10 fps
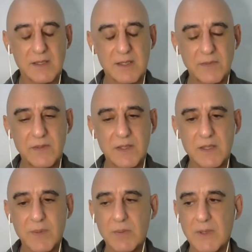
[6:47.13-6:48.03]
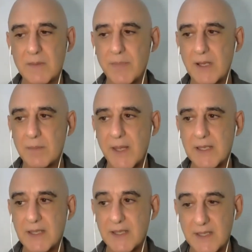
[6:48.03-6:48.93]
difference between
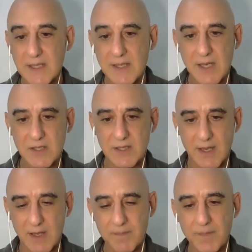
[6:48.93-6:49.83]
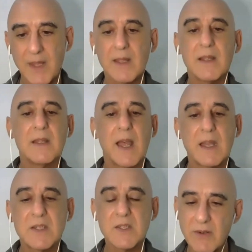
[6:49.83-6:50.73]
palpating a teenager's arm
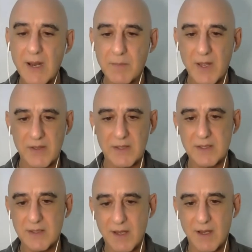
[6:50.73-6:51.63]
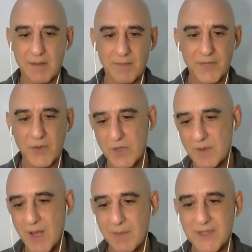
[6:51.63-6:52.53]
and your grandmother's arm or
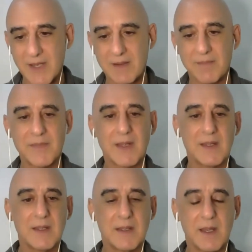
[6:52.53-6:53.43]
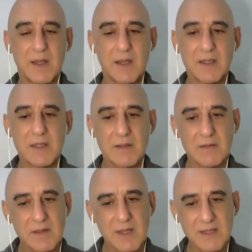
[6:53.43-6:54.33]
your mom's arm.
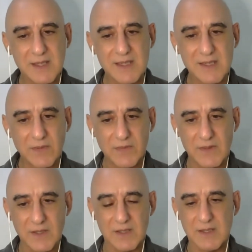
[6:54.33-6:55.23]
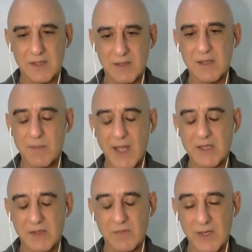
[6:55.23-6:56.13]
So there's a difference you can
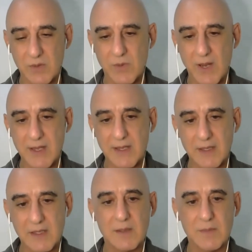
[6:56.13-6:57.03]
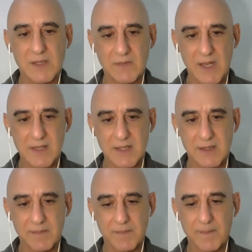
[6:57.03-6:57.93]
imagine right away in terms of
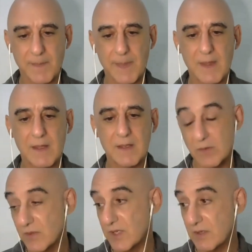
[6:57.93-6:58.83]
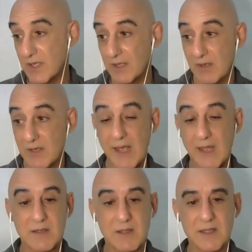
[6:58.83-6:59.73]
luster. Also to look at,
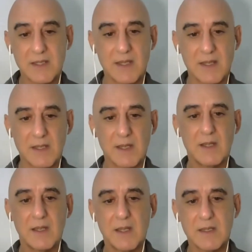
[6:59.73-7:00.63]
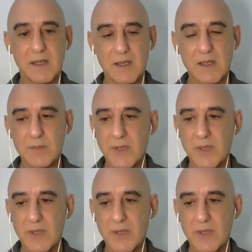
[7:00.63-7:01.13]
you can see that a young